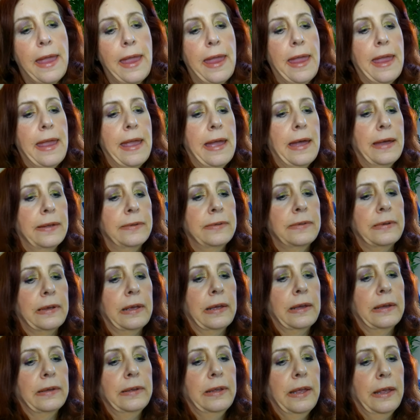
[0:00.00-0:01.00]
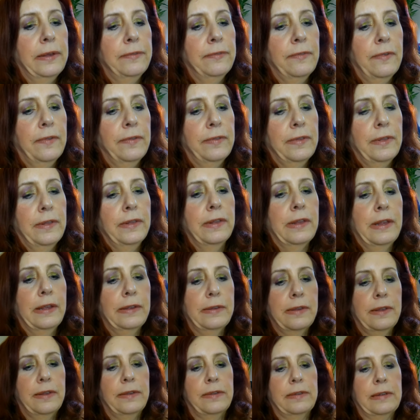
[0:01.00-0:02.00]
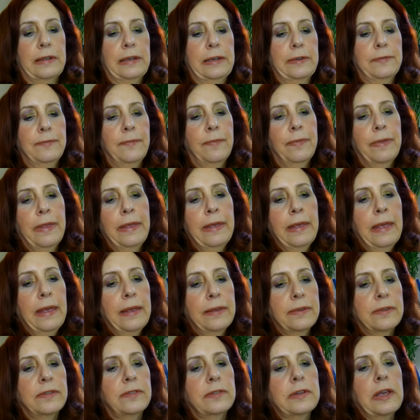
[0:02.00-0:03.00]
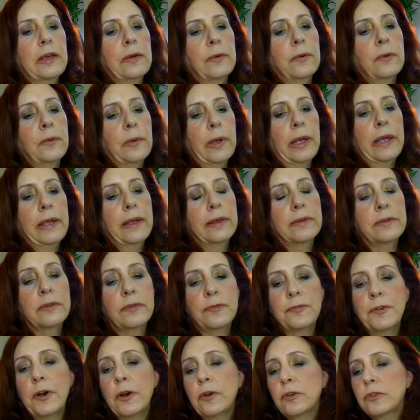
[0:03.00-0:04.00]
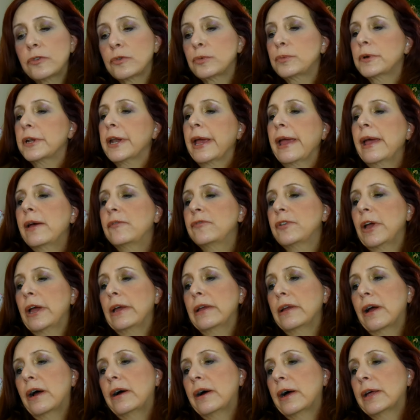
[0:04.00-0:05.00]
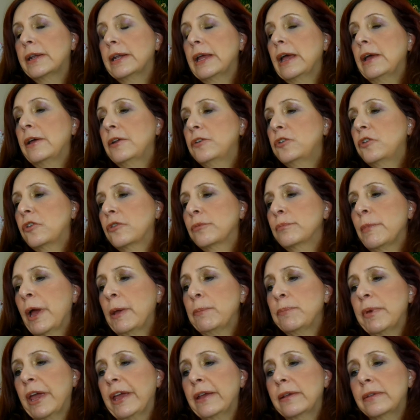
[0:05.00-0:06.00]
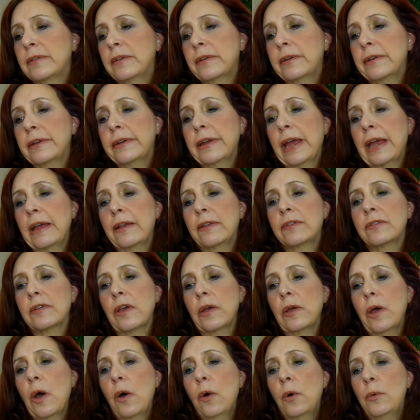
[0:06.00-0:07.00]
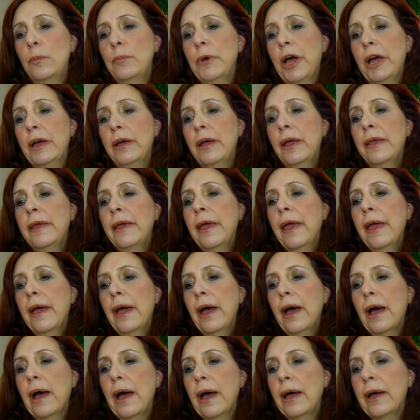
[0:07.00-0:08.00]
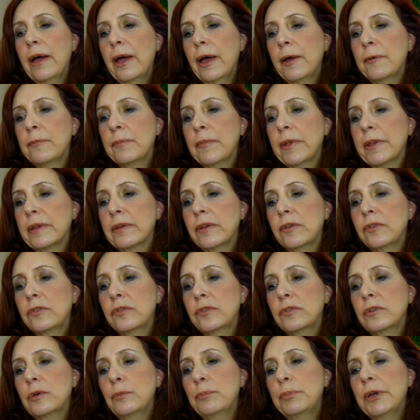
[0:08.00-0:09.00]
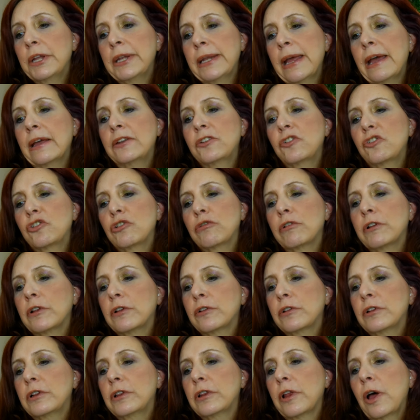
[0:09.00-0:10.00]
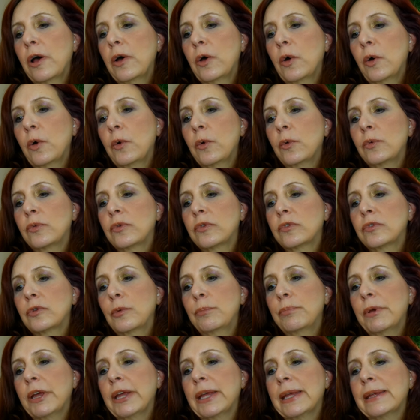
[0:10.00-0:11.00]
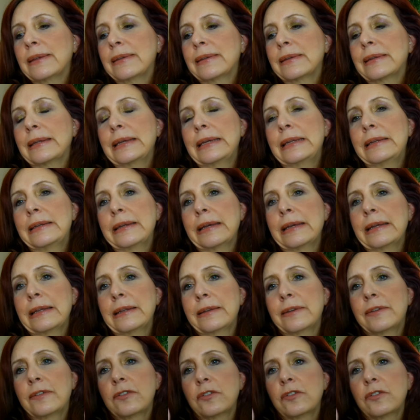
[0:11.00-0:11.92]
And uh, let's see. So, as far as what I have on under my base today, it's a Uoma um, Supernatural Glow Super C ten